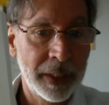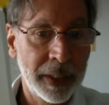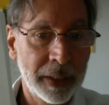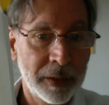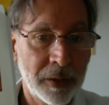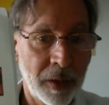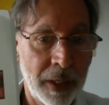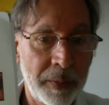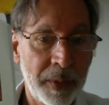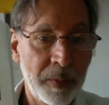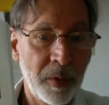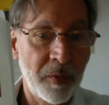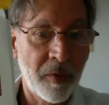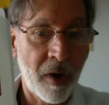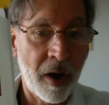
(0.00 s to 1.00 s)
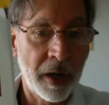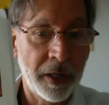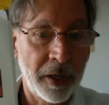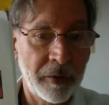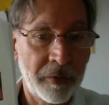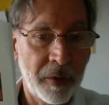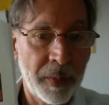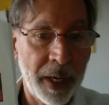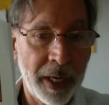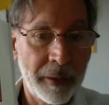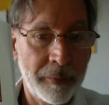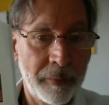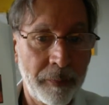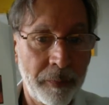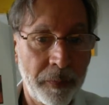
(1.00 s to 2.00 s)
So let me move on here for a minute.
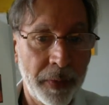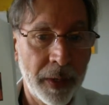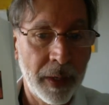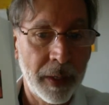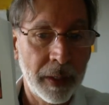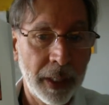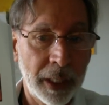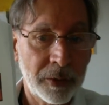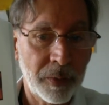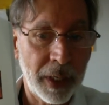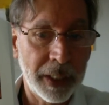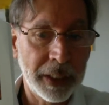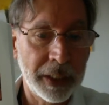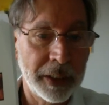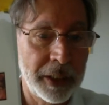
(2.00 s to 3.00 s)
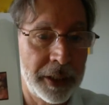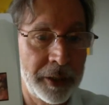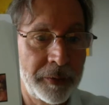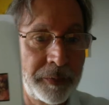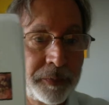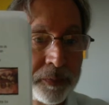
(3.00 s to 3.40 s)
That's what I need to do.